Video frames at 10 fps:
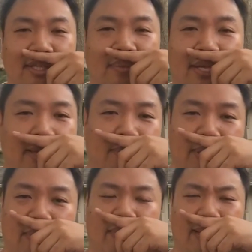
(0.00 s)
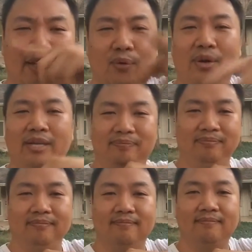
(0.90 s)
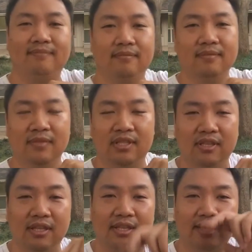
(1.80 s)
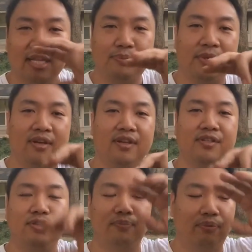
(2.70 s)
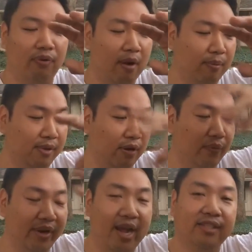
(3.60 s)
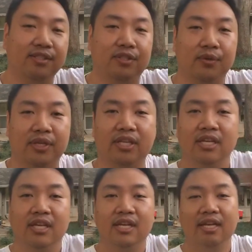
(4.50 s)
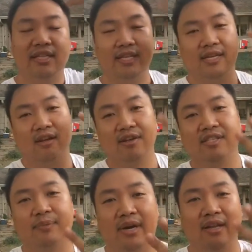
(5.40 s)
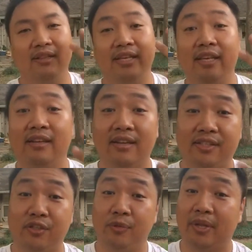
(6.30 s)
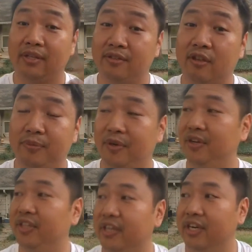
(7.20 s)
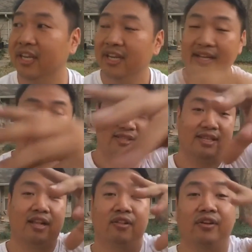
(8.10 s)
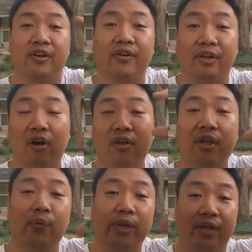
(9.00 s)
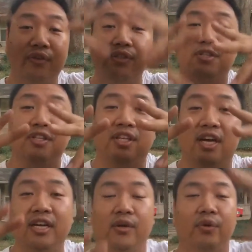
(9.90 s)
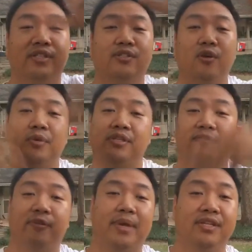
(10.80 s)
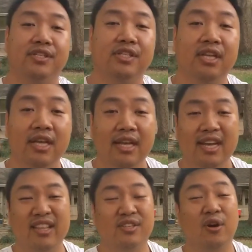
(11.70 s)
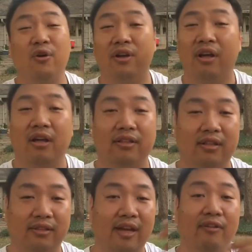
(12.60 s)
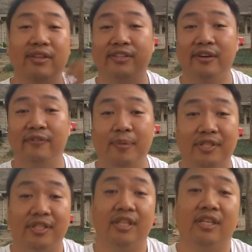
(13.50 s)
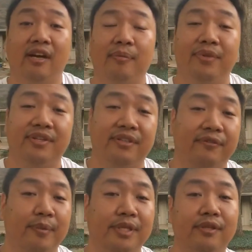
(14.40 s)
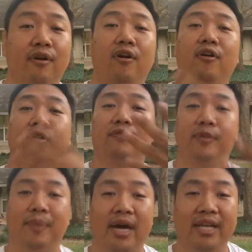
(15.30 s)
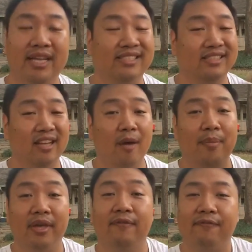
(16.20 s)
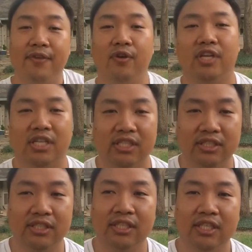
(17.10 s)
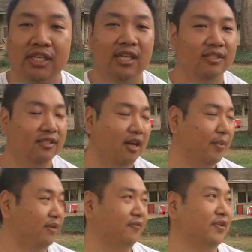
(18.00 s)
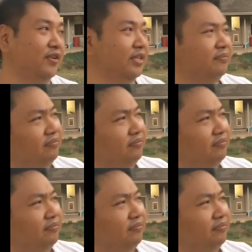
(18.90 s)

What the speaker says: I'm like, you know what? That's because you probably are reacting to it, and the concept behind leaky gut syndrome, like I talked about earlier, is exactly occurring. All that wheat goes into the gut, it creates so much inflammation, and there's not only is there inflammation in the gut, but there's inflammation all over the body. It did not make him feel good. It did not make him feel good.